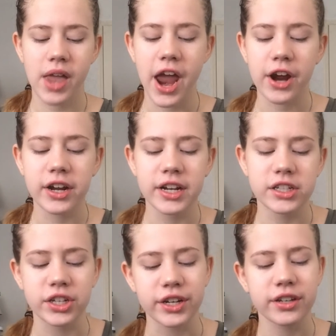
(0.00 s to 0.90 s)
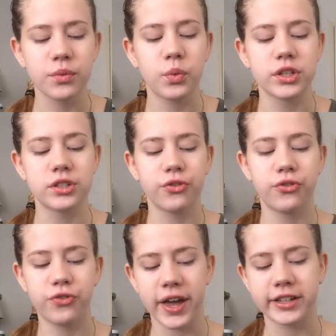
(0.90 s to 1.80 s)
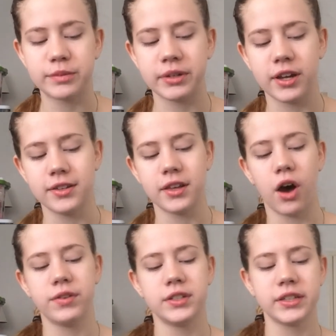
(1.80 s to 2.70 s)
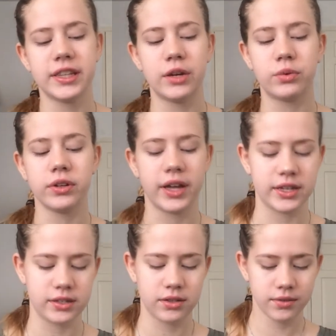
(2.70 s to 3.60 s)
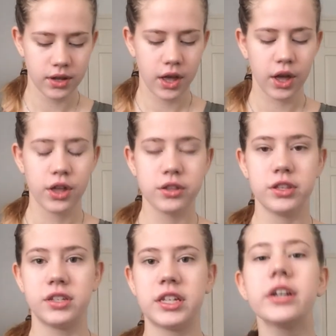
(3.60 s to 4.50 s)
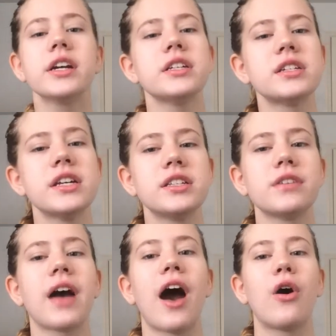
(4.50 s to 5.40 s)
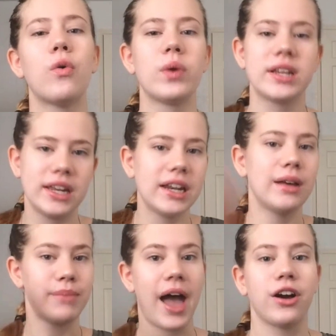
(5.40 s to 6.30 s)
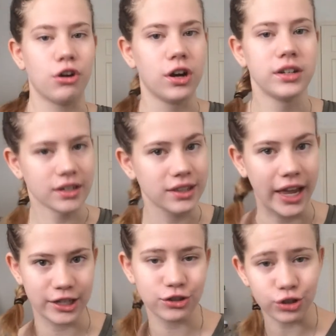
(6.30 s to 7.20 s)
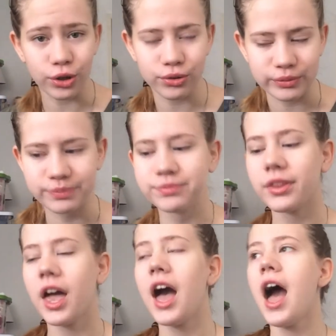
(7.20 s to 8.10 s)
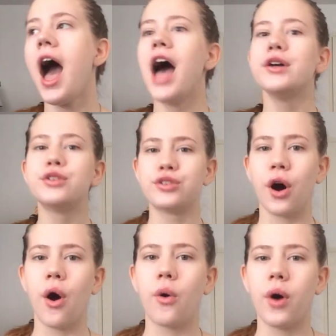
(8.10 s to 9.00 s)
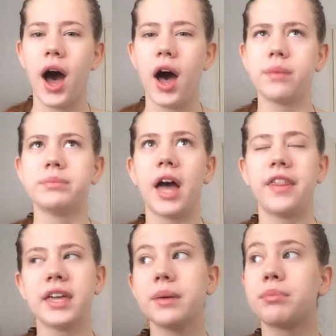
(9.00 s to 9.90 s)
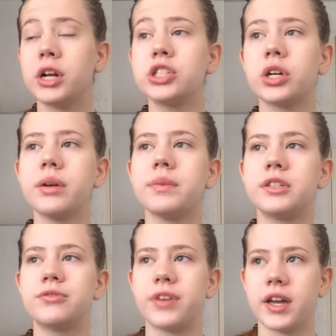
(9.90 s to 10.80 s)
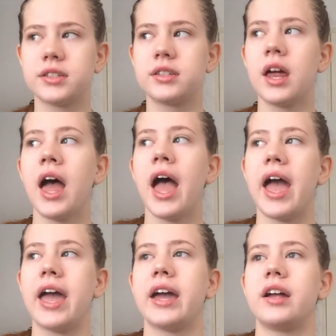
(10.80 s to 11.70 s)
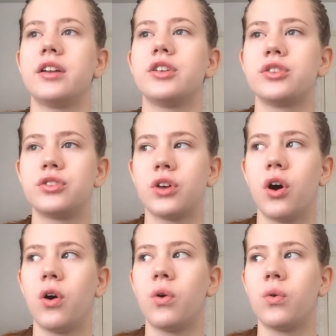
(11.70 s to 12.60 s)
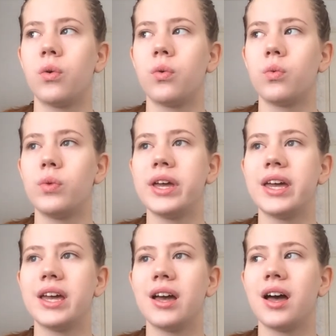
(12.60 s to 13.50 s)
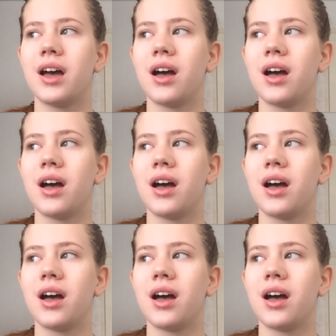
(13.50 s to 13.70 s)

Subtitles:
air conditioning was fixed because they realized the seriousness of how we needed it back on and like soon. So I think, pretty sure it was fixed, and so we